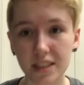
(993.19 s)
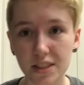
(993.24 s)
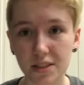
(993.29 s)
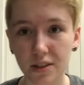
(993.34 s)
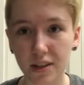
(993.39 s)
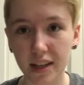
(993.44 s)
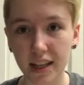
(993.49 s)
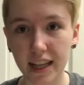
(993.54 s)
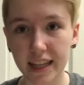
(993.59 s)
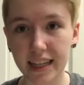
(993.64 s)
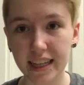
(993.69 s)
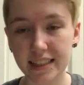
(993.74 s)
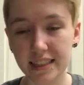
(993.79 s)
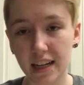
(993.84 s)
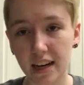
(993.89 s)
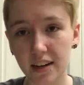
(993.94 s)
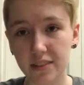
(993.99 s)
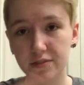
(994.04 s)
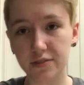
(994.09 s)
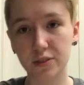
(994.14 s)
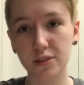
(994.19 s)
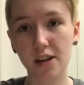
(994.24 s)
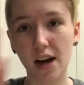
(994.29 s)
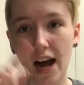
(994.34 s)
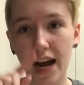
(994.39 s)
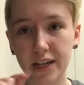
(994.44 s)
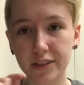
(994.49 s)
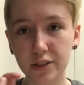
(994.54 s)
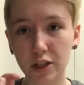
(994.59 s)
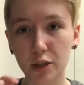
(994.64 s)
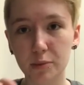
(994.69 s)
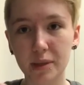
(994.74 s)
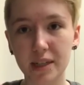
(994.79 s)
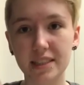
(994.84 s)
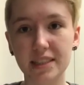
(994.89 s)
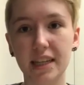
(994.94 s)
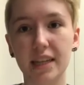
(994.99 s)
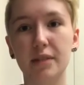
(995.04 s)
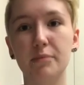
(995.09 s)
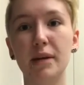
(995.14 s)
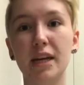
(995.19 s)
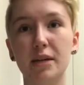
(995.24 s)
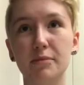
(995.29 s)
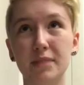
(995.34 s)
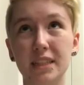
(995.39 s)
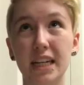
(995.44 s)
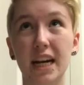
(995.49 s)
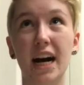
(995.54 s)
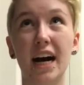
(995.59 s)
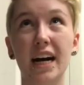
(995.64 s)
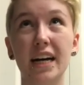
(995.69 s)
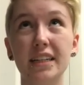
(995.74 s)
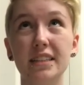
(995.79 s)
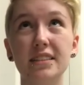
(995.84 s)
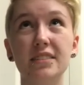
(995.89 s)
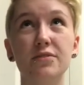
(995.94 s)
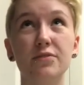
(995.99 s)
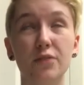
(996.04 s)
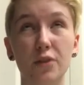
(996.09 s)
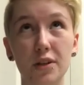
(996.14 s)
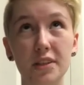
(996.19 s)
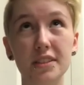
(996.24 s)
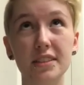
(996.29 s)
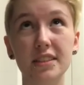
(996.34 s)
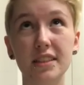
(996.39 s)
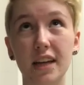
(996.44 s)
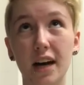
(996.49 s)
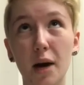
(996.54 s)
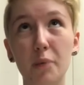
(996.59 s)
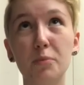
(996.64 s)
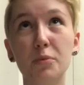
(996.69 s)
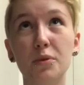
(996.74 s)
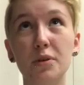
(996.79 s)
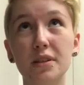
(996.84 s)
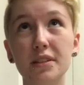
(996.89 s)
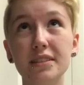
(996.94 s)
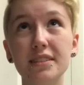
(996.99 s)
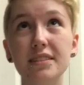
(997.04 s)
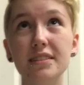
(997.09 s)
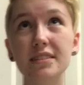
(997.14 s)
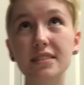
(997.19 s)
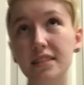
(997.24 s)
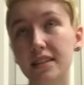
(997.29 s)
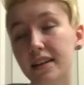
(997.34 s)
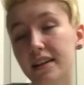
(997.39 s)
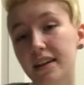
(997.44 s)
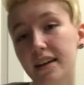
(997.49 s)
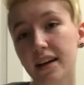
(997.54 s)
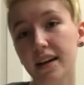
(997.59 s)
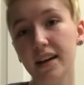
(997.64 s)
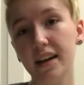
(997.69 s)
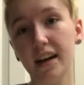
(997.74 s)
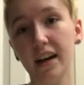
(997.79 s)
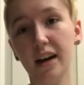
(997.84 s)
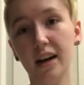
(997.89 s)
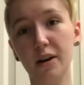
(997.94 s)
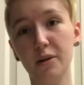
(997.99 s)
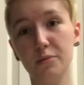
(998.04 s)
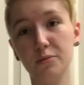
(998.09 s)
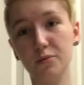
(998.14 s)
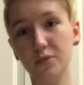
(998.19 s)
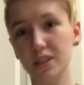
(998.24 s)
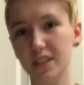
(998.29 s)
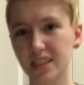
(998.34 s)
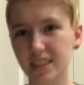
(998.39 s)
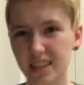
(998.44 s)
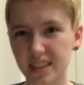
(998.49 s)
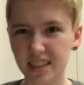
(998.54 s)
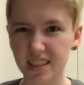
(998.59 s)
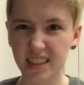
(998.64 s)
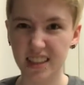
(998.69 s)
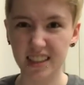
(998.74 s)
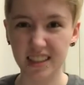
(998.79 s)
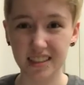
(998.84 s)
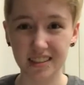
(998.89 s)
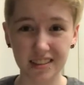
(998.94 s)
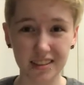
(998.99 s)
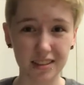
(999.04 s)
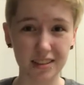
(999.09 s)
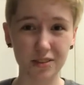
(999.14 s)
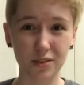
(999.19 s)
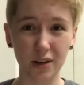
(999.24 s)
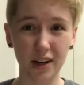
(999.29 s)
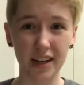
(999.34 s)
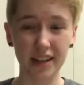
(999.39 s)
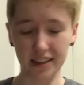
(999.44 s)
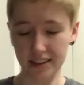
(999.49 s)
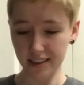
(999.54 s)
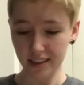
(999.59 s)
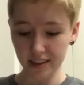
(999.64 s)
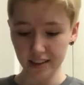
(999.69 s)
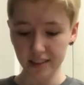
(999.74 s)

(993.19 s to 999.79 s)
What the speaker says: so I like, it's not a full eye roll, but it's like making my eyes force upwards, which is quite